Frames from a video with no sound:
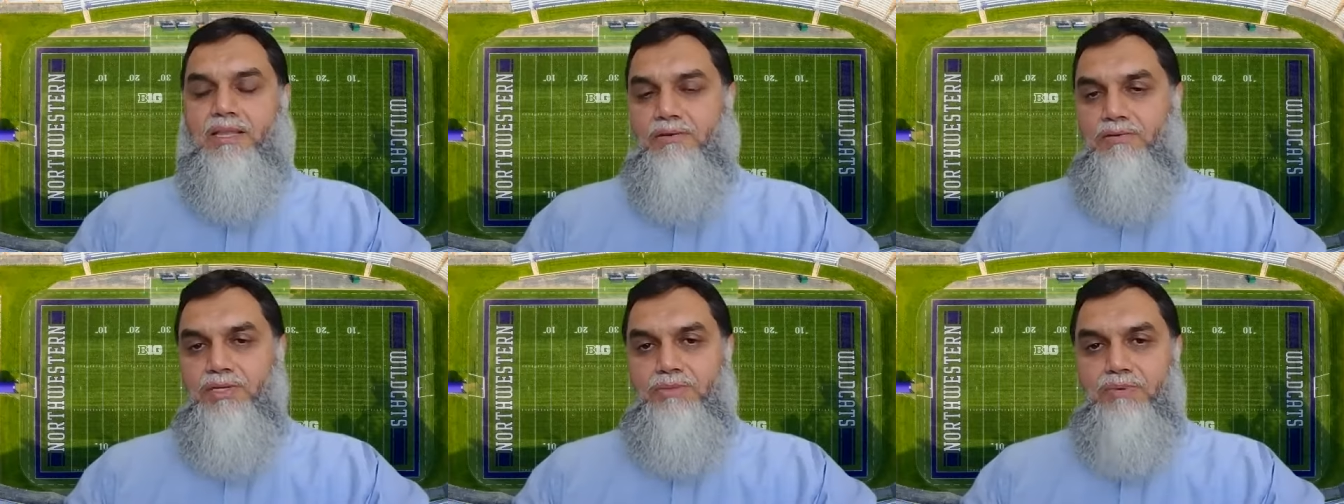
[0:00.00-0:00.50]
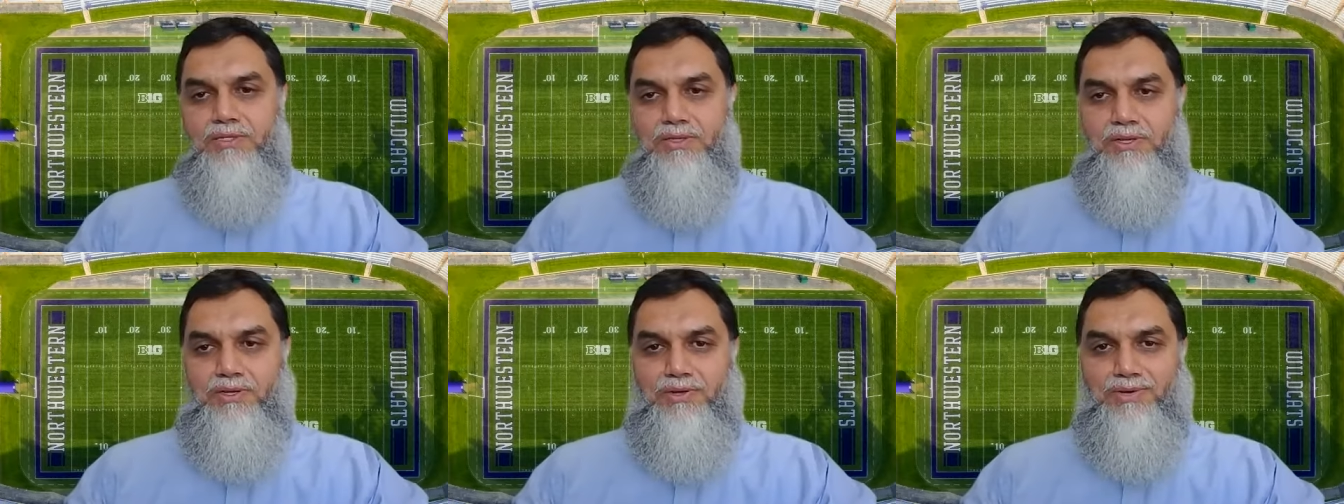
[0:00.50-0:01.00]
will respond
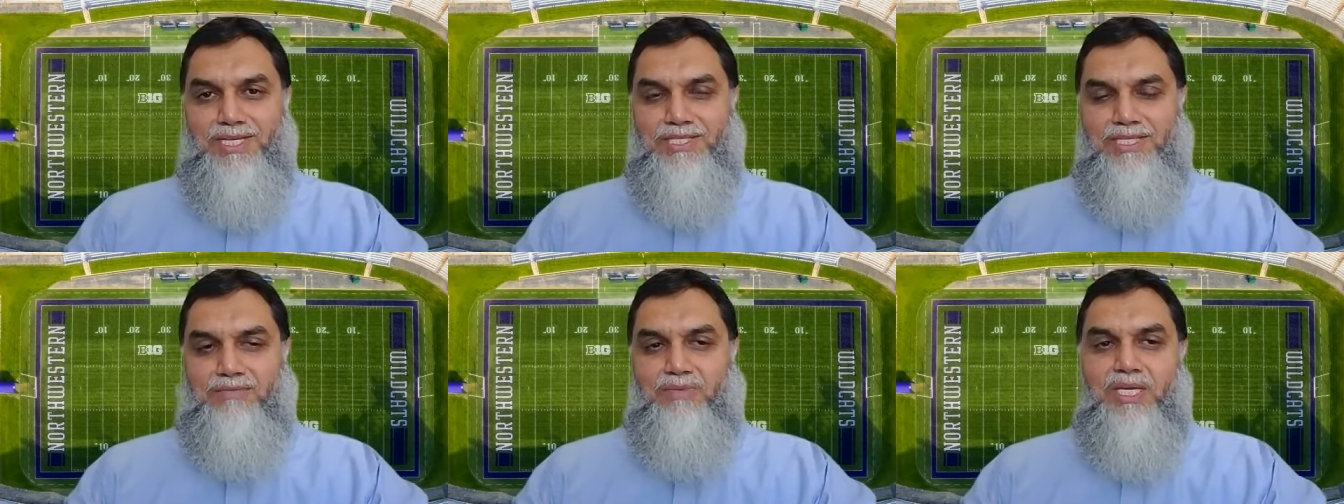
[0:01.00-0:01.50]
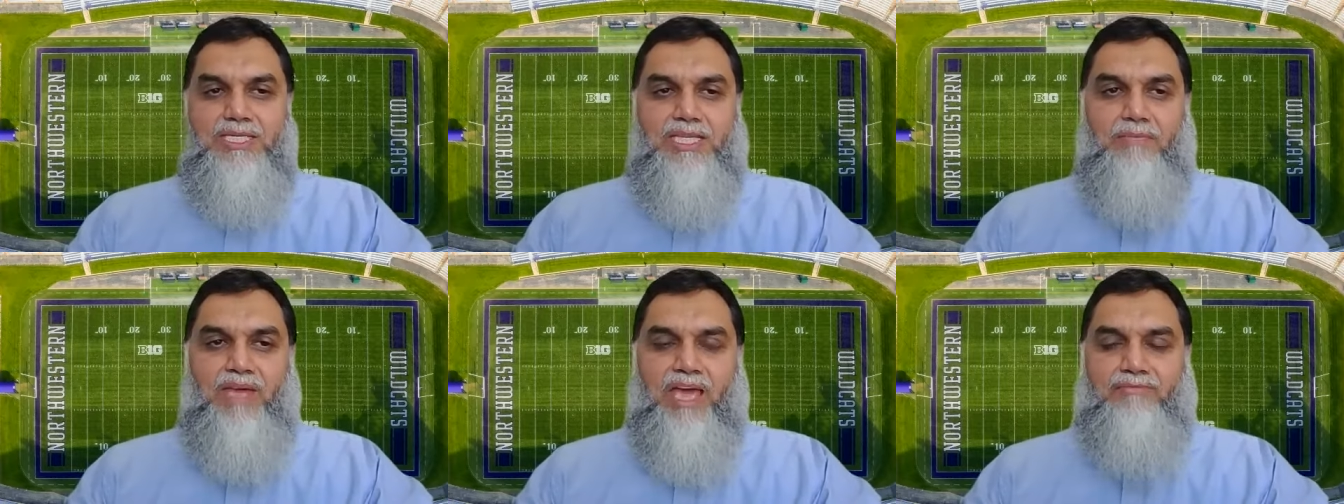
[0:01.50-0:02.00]
to your questions because
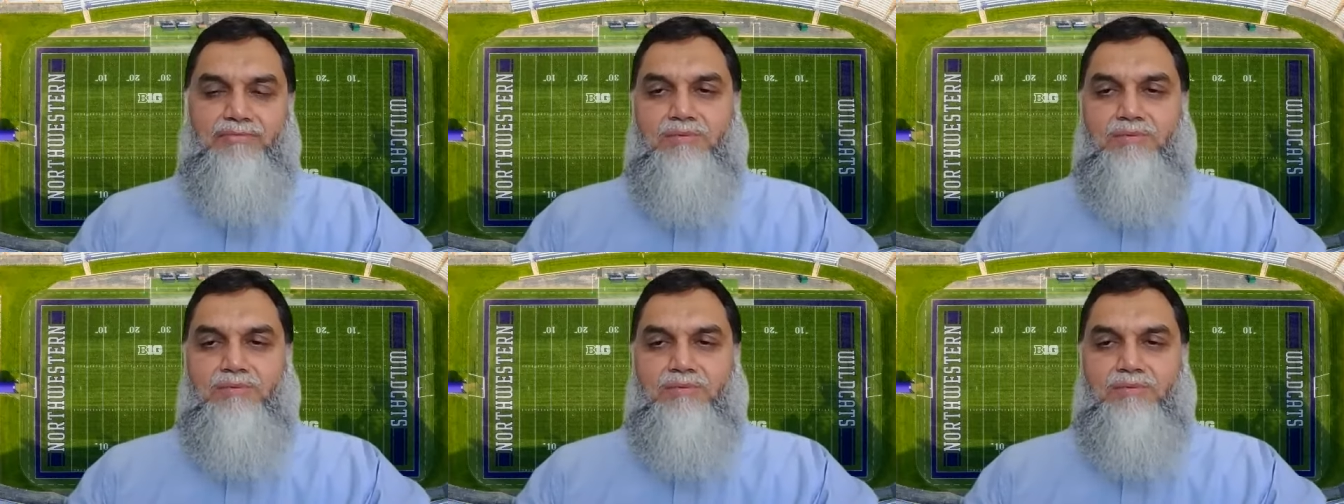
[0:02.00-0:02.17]
they may have